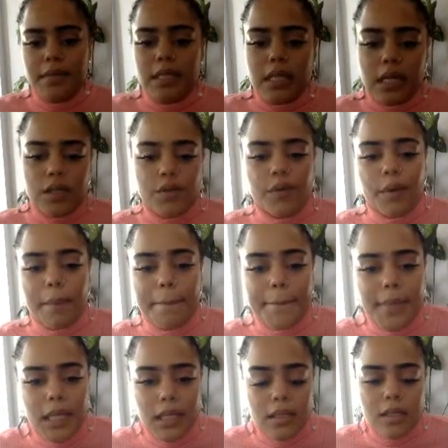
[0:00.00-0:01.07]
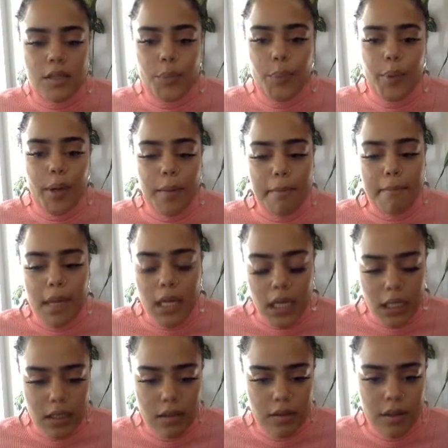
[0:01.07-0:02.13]
stands for beats per
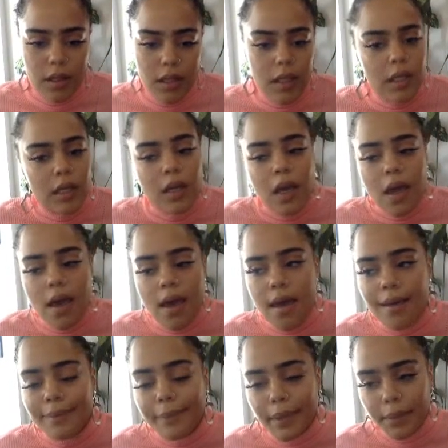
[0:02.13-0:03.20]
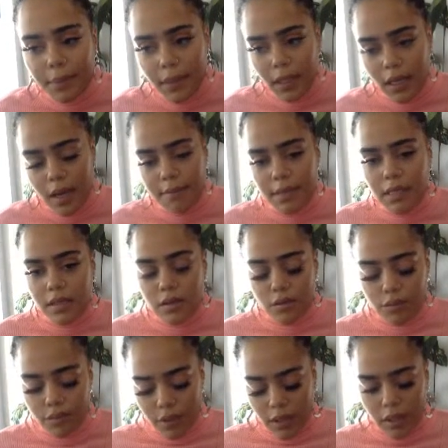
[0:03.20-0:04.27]
minute. And BPM is
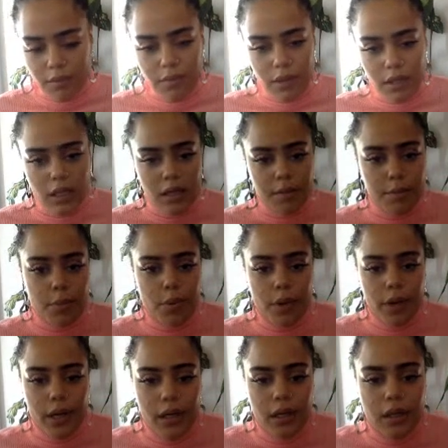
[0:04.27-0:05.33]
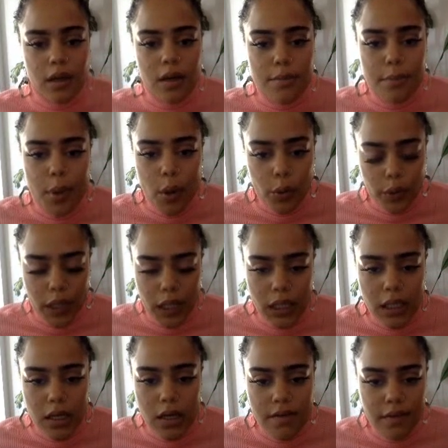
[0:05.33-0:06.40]
a really, really important
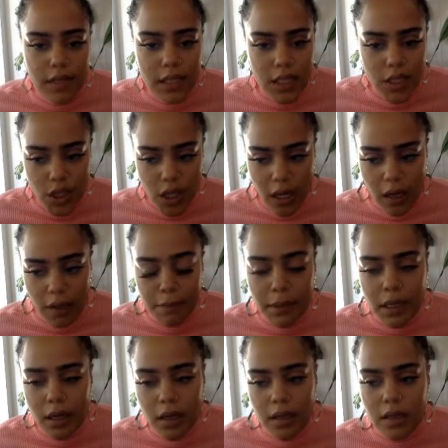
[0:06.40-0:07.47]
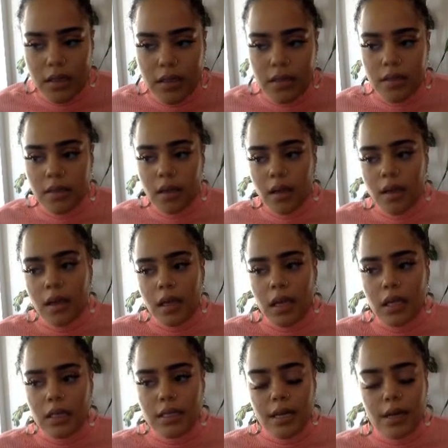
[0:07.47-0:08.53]
component of DJing because
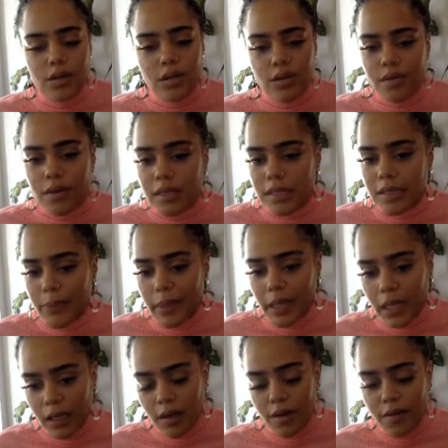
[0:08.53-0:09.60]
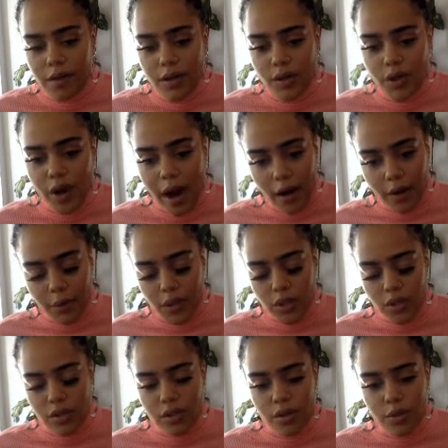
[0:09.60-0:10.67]
it tells you the speed of the track, which
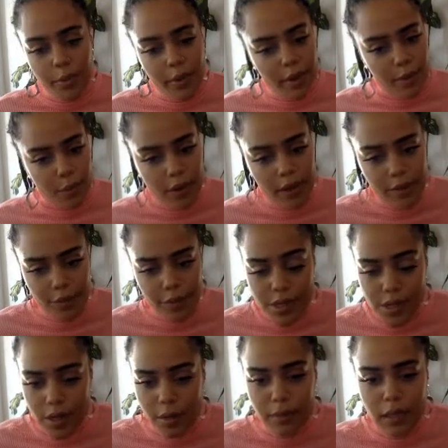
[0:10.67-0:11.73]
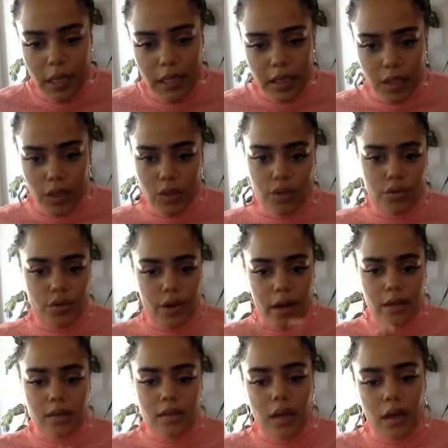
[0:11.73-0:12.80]
is super important when you're blending two
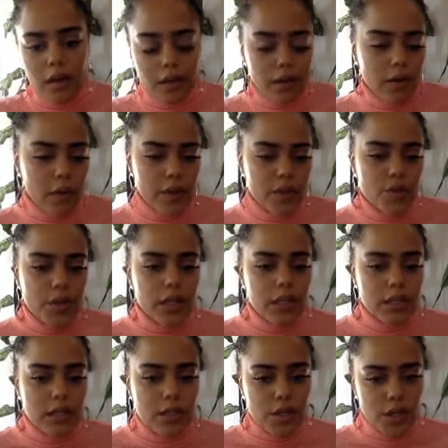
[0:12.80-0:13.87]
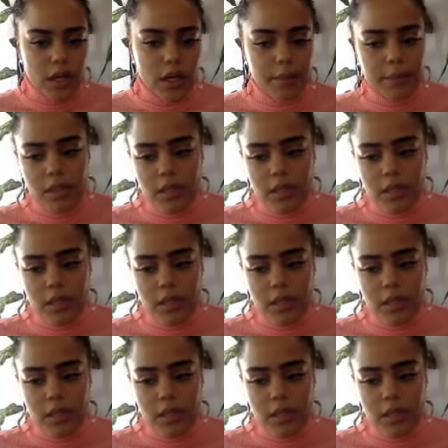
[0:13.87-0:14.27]
tracks together or transitioning